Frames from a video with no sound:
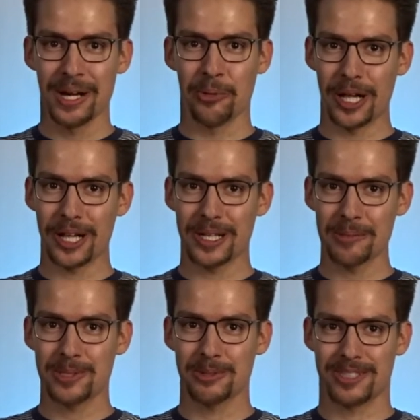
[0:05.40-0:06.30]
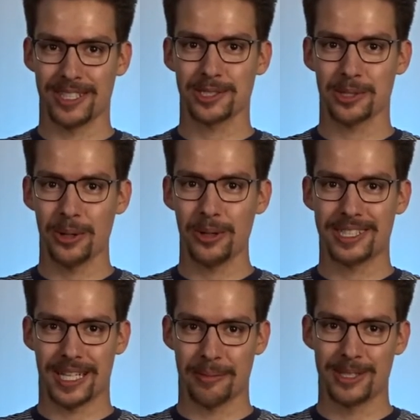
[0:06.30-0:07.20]
Welcome to Digital
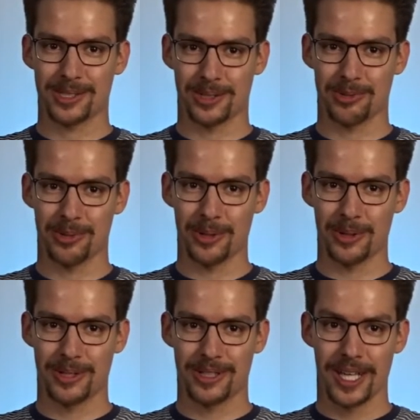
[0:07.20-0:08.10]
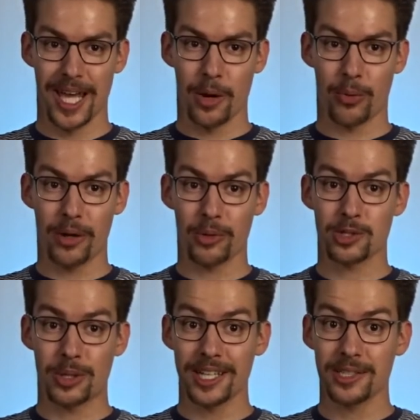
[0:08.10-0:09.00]
Damage Control, where I want
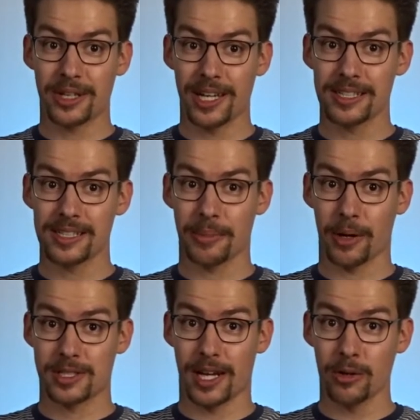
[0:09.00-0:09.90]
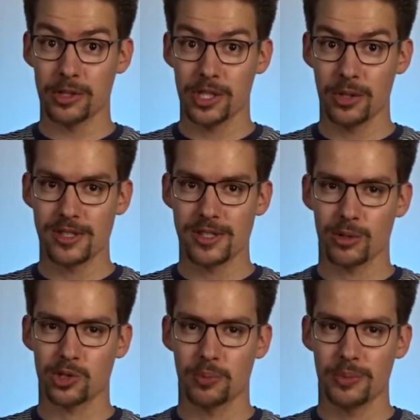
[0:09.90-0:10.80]
to educate about how to use
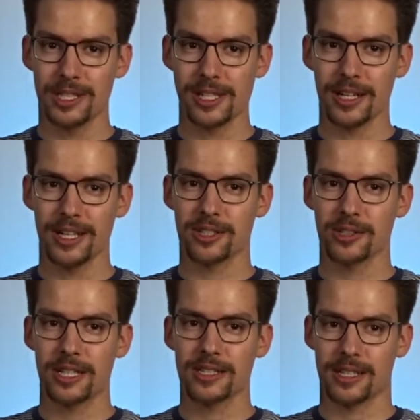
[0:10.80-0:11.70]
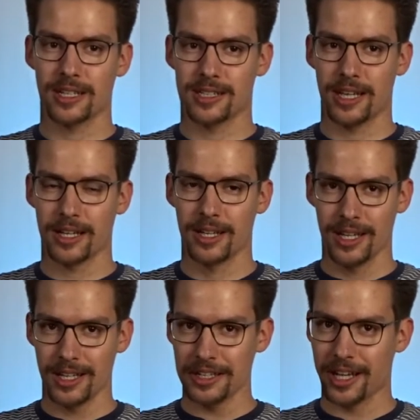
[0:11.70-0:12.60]
social media, internet and tech
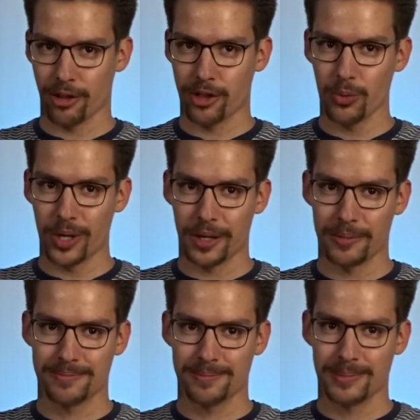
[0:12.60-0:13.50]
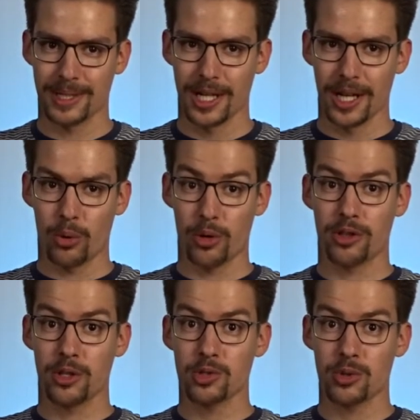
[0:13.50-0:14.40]
in a healthy way. With
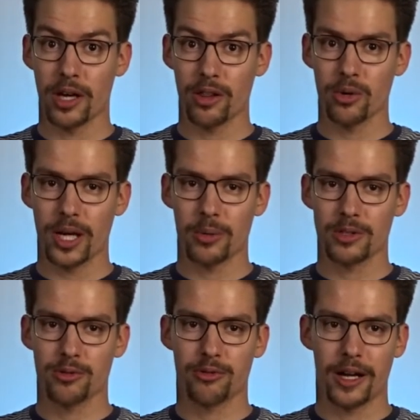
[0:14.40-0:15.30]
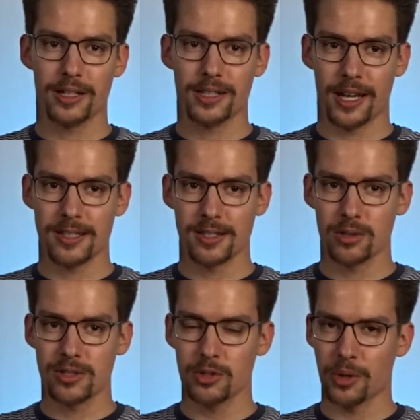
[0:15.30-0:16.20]
you together I want to find
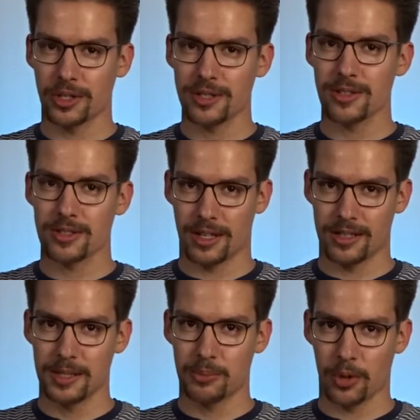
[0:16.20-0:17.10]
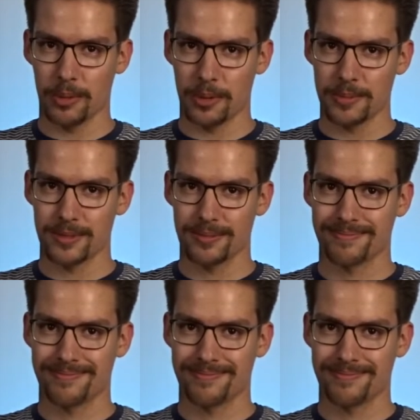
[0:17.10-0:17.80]
answers to modern society problems.